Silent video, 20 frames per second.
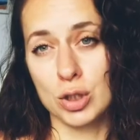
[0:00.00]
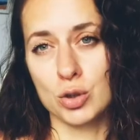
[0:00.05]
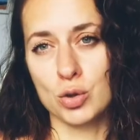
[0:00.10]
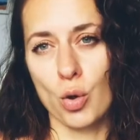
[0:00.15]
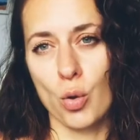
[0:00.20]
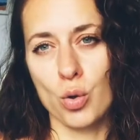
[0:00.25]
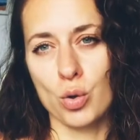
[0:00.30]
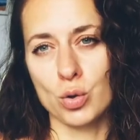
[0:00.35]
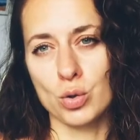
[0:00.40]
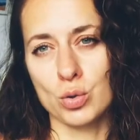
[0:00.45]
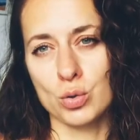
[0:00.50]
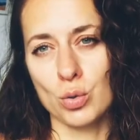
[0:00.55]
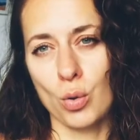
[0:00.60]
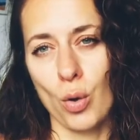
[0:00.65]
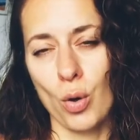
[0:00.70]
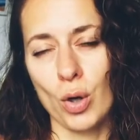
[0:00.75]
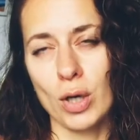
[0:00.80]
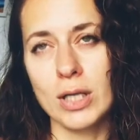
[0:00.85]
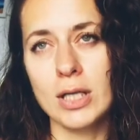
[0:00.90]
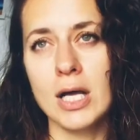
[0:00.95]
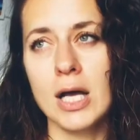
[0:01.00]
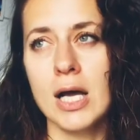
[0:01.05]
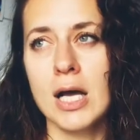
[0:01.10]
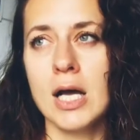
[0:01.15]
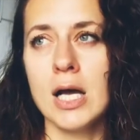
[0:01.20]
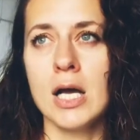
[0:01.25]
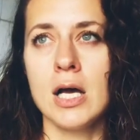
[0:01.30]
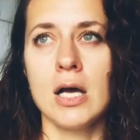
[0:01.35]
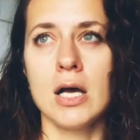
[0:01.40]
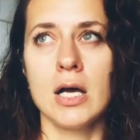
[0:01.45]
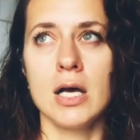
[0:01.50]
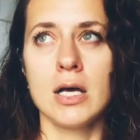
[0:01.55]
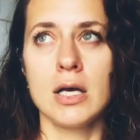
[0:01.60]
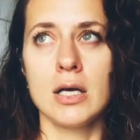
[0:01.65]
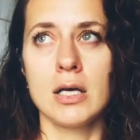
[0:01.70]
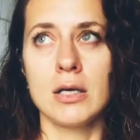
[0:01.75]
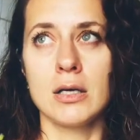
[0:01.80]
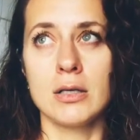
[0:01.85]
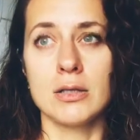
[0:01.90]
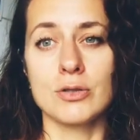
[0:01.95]
coconut oil,
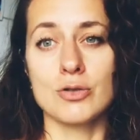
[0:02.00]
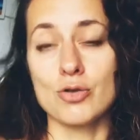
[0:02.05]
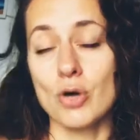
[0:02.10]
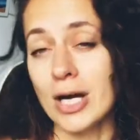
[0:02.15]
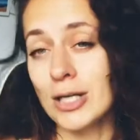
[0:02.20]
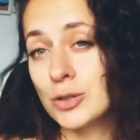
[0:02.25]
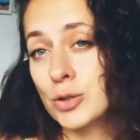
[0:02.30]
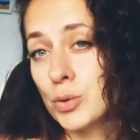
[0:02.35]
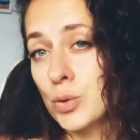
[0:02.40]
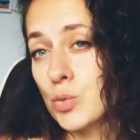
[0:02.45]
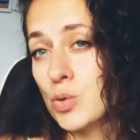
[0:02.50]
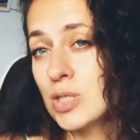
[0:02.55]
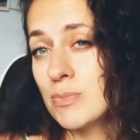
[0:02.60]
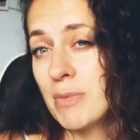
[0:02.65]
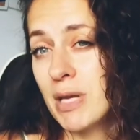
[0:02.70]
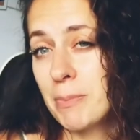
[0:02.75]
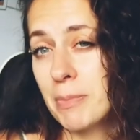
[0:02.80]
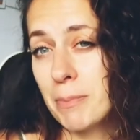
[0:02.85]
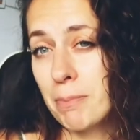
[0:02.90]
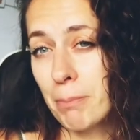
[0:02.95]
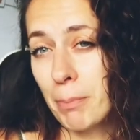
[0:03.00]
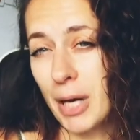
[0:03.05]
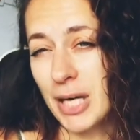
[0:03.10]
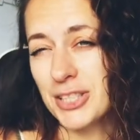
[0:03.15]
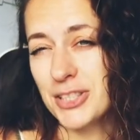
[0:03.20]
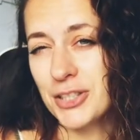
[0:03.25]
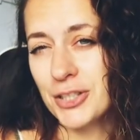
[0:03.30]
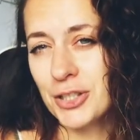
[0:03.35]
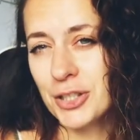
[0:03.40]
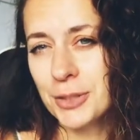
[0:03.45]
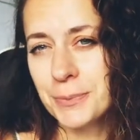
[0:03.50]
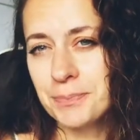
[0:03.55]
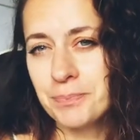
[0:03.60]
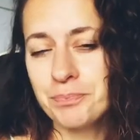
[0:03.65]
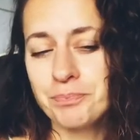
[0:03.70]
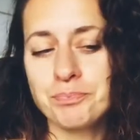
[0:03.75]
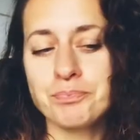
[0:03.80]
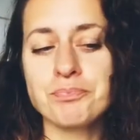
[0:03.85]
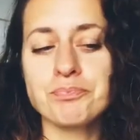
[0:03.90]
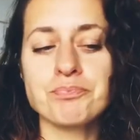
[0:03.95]
try to use maybe butter.
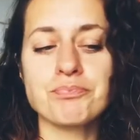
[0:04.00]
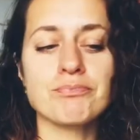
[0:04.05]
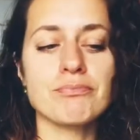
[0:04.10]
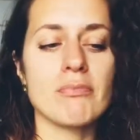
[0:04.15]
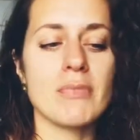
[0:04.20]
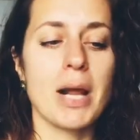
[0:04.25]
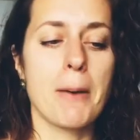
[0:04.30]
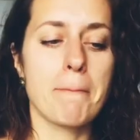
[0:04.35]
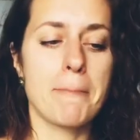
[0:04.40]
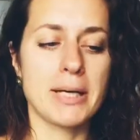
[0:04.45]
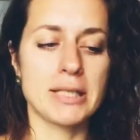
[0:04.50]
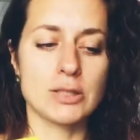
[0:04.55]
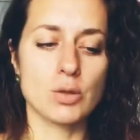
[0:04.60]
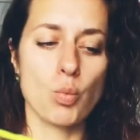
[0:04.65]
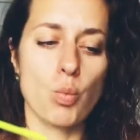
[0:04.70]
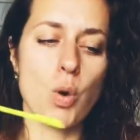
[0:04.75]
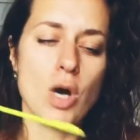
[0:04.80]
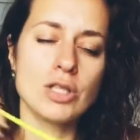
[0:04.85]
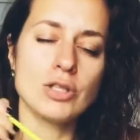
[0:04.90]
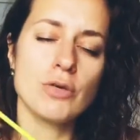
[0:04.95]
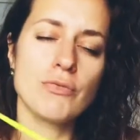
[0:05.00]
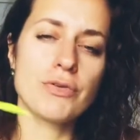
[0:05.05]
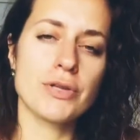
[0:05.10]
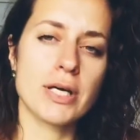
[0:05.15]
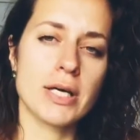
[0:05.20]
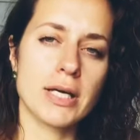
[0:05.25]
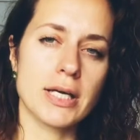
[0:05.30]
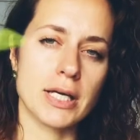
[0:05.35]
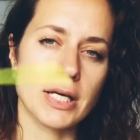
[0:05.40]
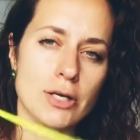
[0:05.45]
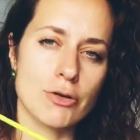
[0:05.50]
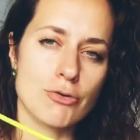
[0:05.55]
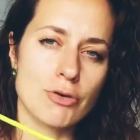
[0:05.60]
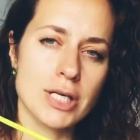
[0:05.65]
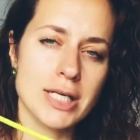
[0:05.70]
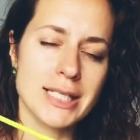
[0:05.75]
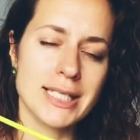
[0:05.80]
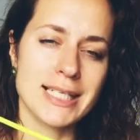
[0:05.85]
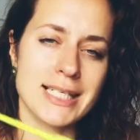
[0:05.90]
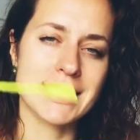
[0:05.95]
But one of the
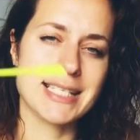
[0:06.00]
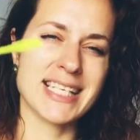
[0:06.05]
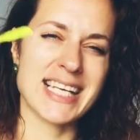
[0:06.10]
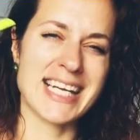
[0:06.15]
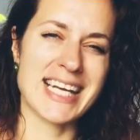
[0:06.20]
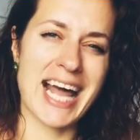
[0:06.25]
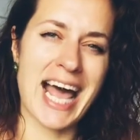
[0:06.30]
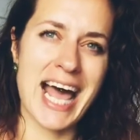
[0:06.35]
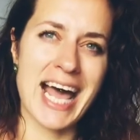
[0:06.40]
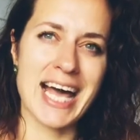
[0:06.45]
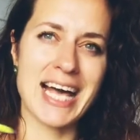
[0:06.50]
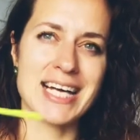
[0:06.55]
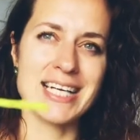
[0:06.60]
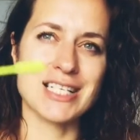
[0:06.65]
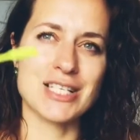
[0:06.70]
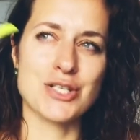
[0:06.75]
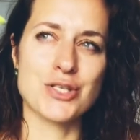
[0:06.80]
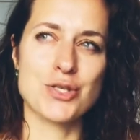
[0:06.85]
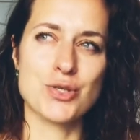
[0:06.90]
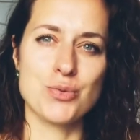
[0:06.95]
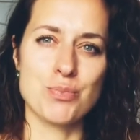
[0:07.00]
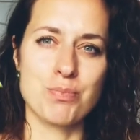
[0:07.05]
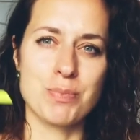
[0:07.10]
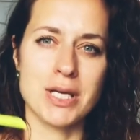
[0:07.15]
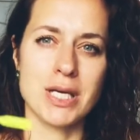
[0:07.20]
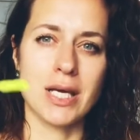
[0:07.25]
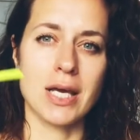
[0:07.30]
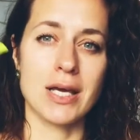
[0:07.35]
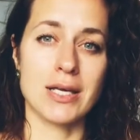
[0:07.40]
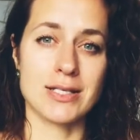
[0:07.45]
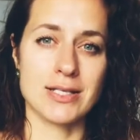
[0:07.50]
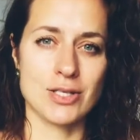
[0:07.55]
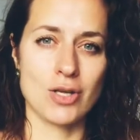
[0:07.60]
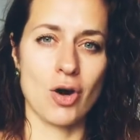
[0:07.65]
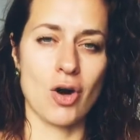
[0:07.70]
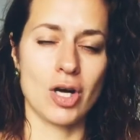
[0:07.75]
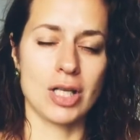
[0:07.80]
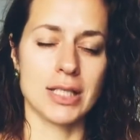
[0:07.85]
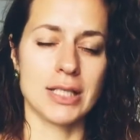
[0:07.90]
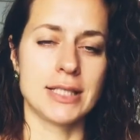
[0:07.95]
ingredients, it has to be a
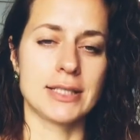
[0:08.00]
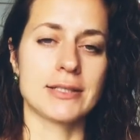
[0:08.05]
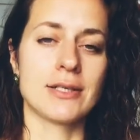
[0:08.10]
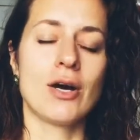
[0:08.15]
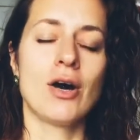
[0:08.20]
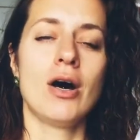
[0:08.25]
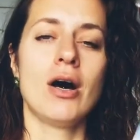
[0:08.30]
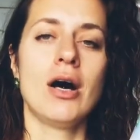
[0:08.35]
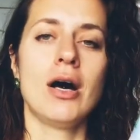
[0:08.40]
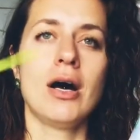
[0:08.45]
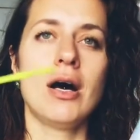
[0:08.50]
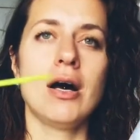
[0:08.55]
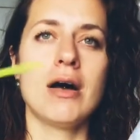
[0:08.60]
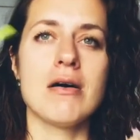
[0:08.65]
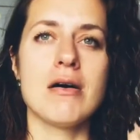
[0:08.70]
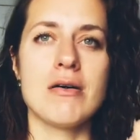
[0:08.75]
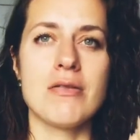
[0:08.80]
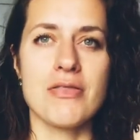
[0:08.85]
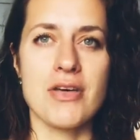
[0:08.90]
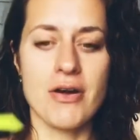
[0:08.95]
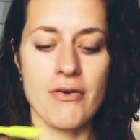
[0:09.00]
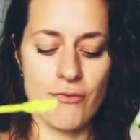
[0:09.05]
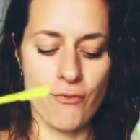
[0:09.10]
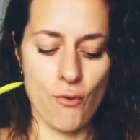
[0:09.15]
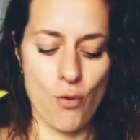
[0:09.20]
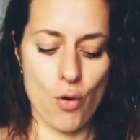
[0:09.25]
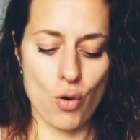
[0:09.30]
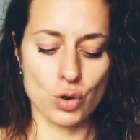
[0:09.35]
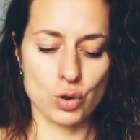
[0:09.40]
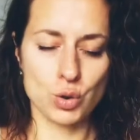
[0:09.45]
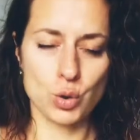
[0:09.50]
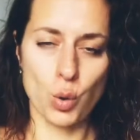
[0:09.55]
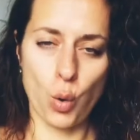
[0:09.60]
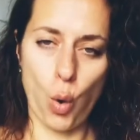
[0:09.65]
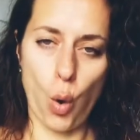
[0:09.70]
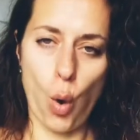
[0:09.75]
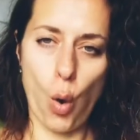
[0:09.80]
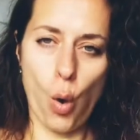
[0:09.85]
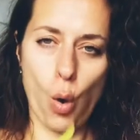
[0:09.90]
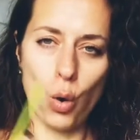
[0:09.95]
solid. Therefore, to
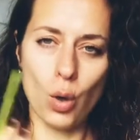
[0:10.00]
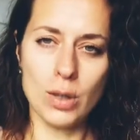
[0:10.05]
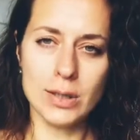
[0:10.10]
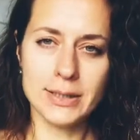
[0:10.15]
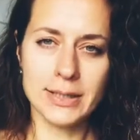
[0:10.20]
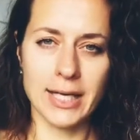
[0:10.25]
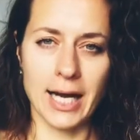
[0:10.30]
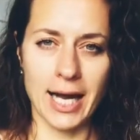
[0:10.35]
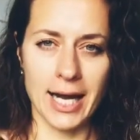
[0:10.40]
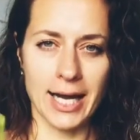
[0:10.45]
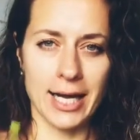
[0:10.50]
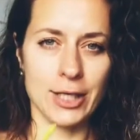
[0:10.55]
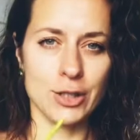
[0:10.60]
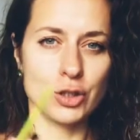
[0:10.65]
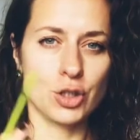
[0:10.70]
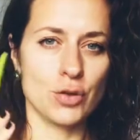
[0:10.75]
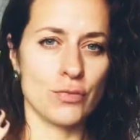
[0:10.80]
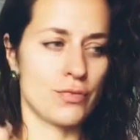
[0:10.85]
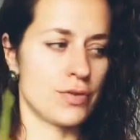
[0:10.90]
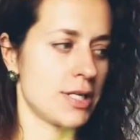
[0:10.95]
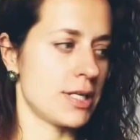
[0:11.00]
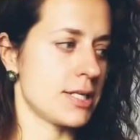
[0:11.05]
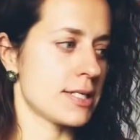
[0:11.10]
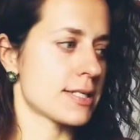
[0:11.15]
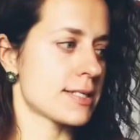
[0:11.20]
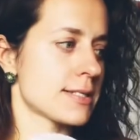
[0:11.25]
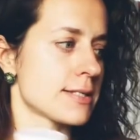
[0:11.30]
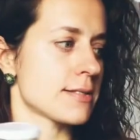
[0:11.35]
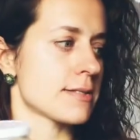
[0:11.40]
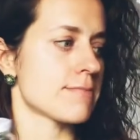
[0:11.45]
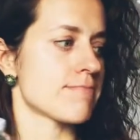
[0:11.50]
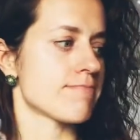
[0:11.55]
hold kind of these